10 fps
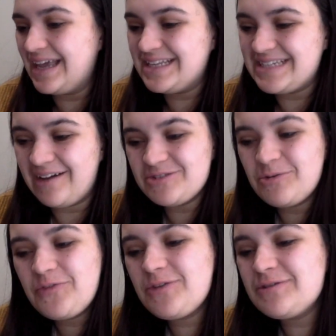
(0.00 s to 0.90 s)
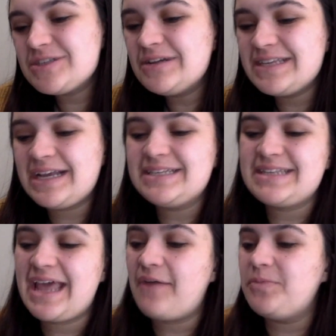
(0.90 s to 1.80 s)
down to work for the resorts. Like, it doesn't
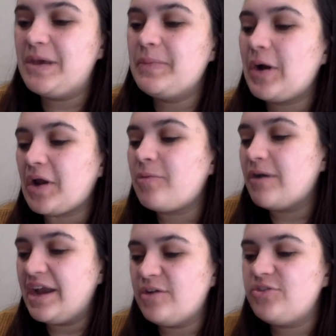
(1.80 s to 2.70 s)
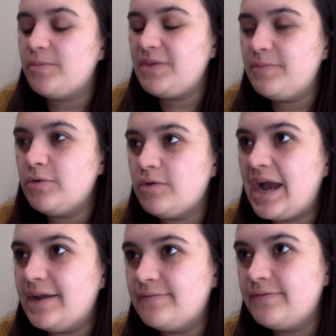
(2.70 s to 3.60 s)
have to be a park, where I know some people
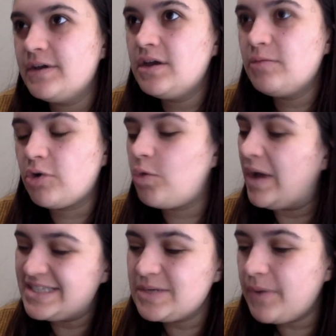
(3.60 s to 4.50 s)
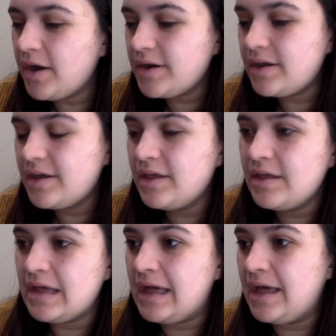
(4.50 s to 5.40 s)
kind of request a park.
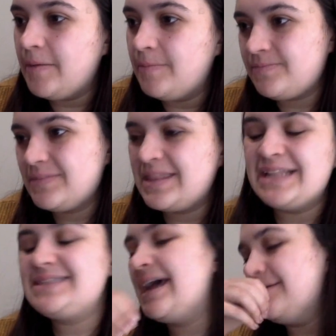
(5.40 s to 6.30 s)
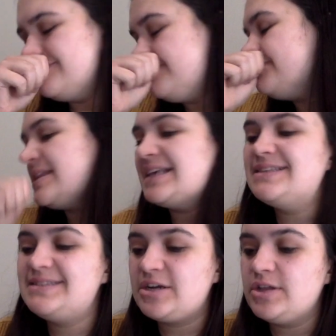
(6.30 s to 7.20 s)
That's not
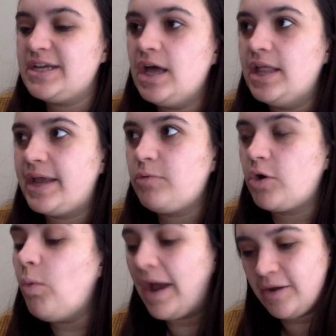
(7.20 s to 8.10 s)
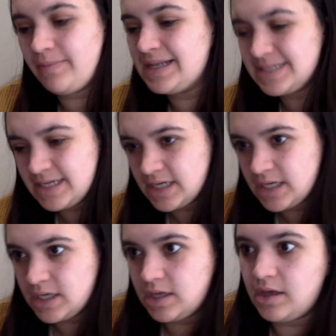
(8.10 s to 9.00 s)
necessarily a requirement,
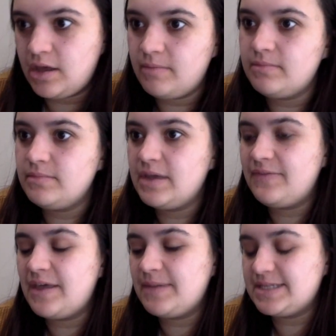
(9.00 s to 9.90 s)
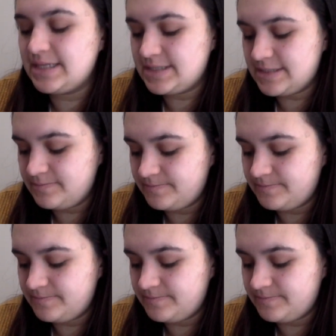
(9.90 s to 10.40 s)
if that makes sense.